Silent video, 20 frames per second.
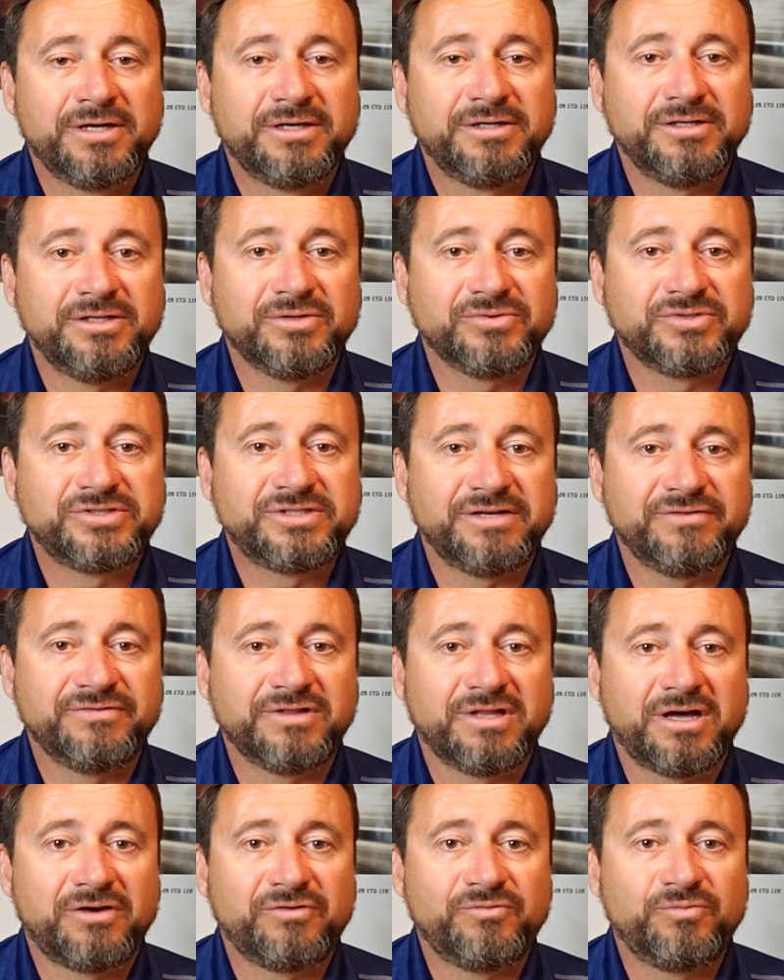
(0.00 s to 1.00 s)
you know, save a
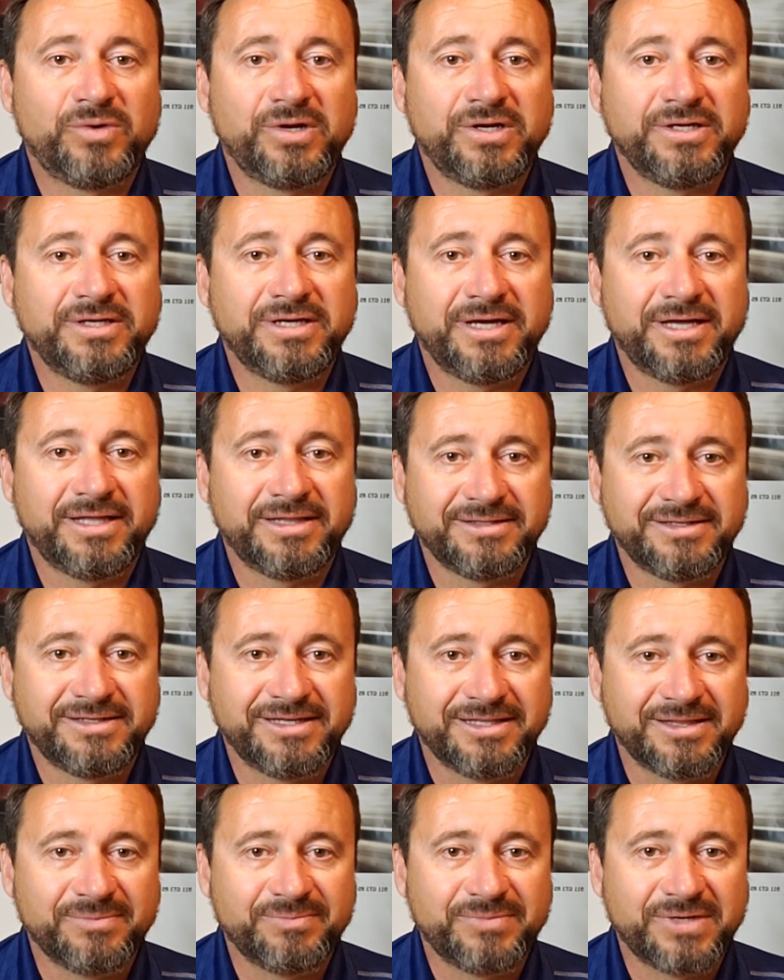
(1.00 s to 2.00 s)
lot of money and
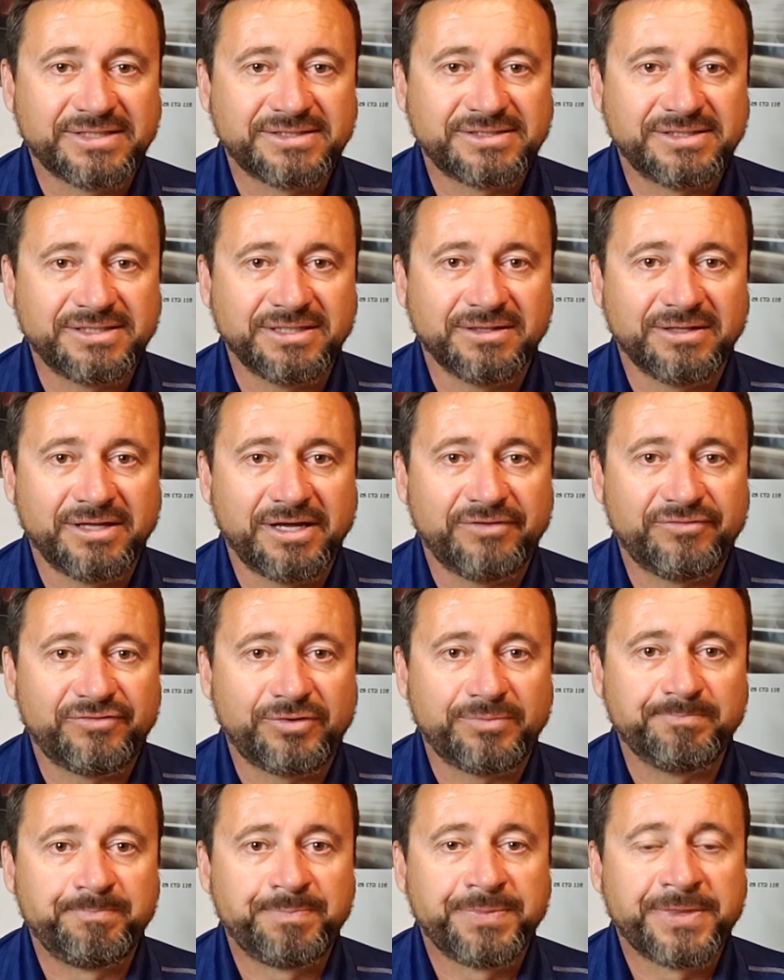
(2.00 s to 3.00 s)
get the best deal
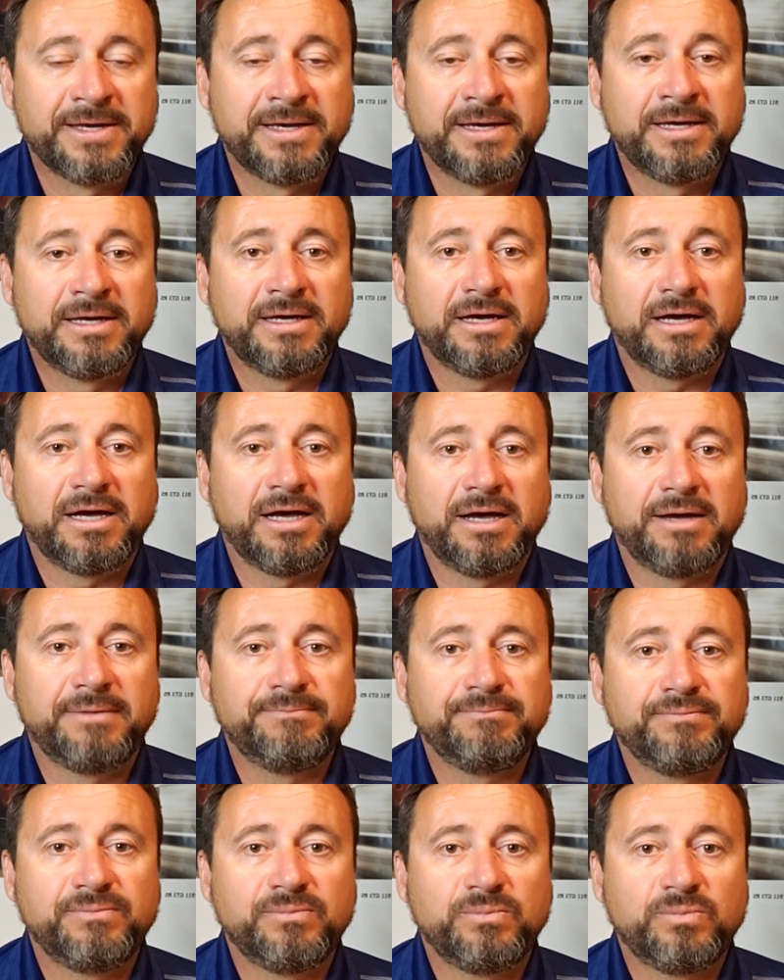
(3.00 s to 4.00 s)
ever.